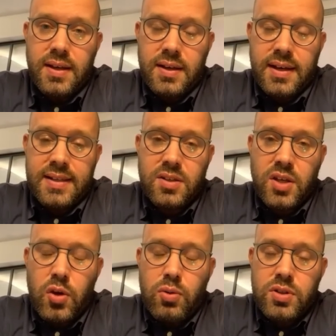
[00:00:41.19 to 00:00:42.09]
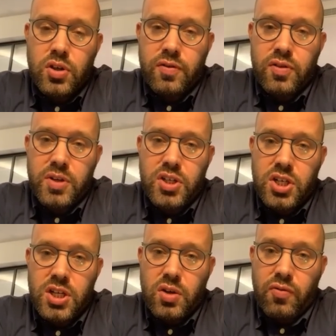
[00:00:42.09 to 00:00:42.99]
uh, and the user of the
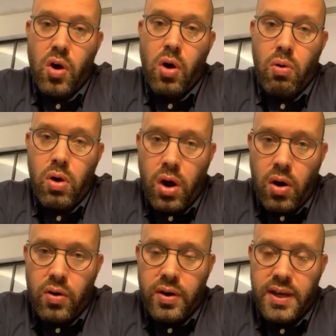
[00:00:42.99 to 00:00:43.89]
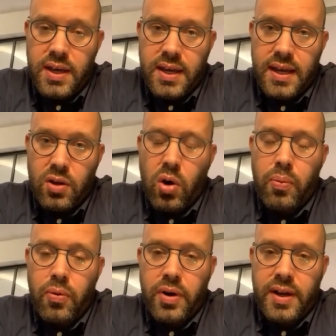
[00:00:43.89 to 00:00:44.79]
machine of how long he can
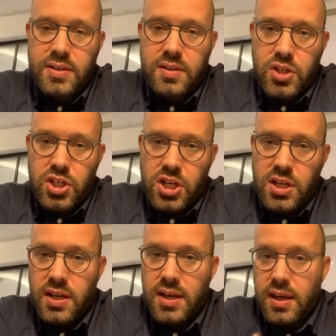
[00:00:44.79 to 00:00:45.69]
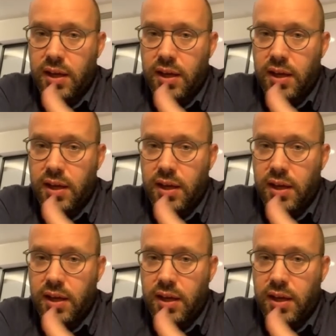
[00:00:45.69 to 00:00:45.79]
operate the machine,